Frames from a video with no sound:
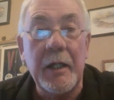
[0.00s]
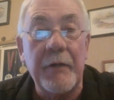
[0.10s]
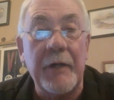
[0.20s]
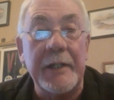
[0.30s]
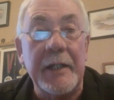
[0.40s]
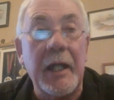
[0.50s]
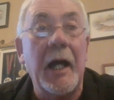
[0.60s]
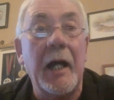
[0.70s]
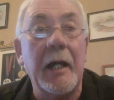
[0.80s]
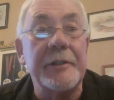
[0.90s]
right.
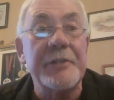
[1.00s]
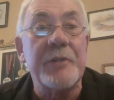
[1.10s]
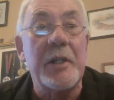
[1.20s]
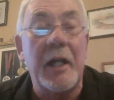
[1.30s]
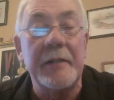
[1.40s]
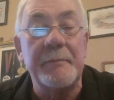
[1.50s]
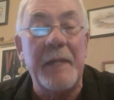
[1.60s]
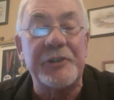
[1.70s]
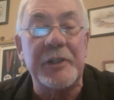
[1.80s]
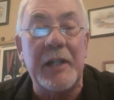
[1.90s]
I'd
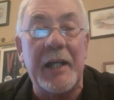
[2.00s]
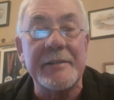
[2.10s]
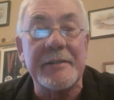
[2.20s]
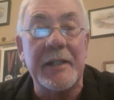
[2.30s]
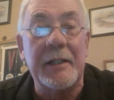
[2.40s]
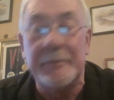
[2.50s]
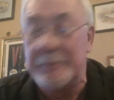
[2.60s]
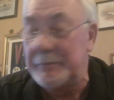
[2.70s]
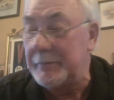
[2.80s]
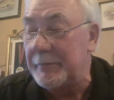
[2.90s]
mentioned last
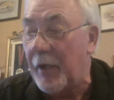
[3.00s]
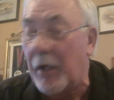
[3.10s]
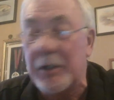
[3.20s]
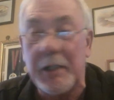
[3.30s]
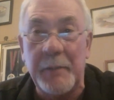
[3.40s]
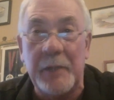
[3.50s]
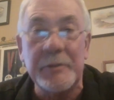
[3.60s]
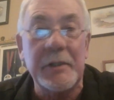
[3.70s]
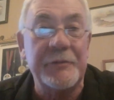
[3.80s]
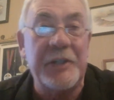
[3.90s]
vlog
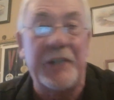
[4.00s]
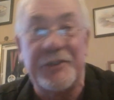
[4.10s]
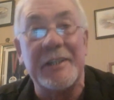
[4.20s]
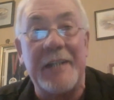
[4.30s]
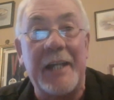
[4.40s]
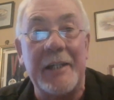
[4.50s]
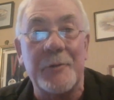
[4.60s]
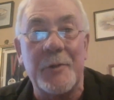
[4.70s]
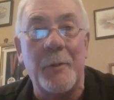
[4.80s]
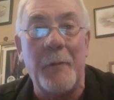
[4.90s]
about I've changed the day now
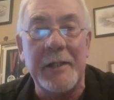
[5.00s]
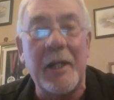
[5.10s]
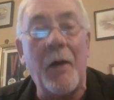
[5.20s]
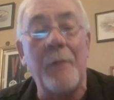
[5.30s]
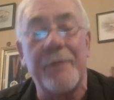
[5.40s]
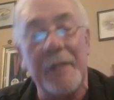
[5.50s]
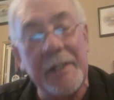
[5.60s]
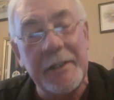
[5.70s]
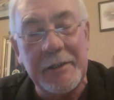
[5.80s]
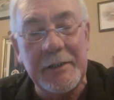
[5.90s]
to a Monday.
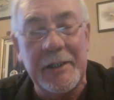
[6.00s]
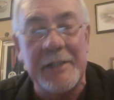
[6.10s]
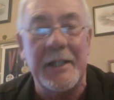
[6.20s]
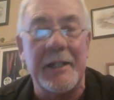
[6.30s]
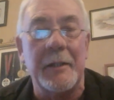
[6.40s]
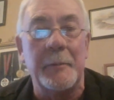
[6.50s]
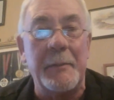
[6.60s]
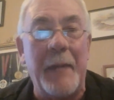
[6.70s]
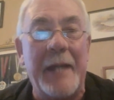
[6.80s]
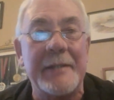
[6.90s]
Hopefully it'll be
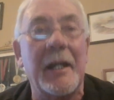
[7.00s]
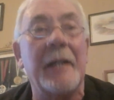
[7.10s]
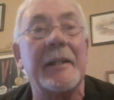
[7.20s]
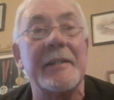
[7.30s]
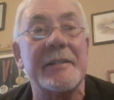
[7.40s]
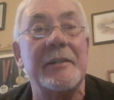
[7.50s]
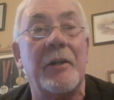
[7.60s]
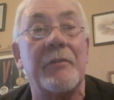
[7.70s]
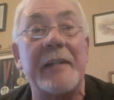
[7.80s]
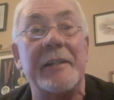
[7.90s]
better. I can see
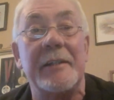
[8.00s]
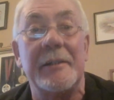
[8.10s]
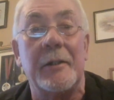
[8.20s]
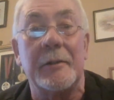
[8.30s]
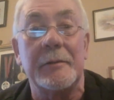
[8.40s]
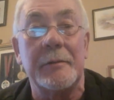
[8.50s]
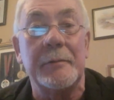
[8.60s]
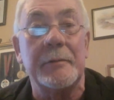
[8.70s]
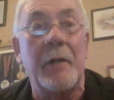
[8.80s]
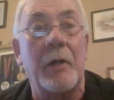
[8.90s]
already,
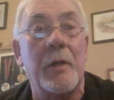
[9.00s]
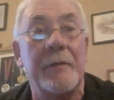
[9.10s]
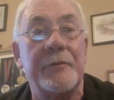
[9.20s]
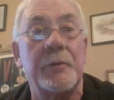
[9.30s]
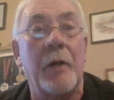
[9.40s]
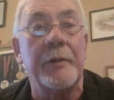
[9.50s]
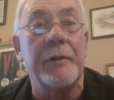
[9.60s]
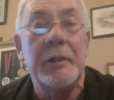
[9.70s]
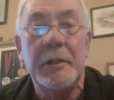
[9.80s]
got quite a few on,